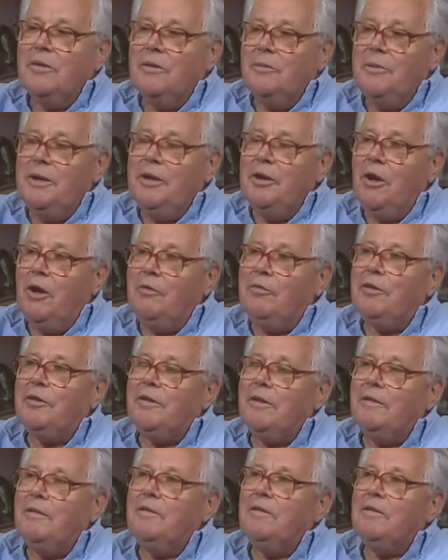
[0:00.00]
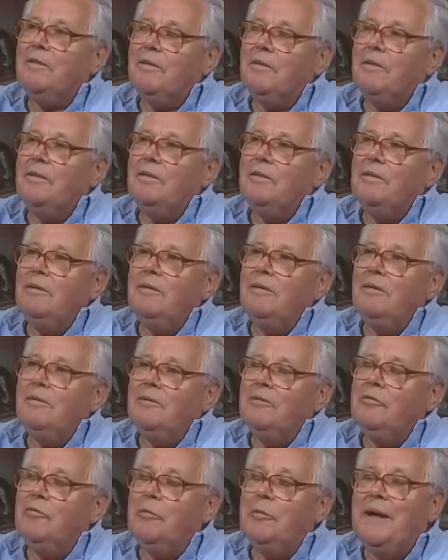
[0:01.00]
we covered
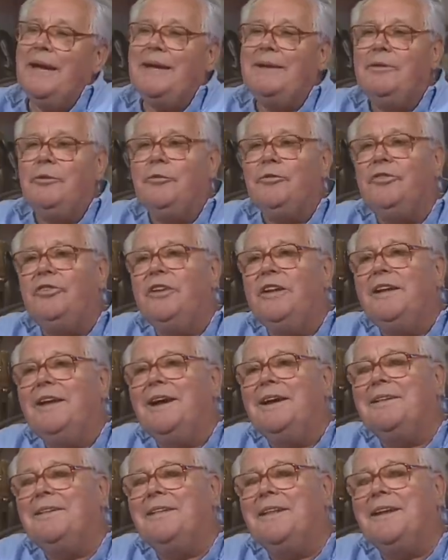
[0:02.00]
from A to Z, I think.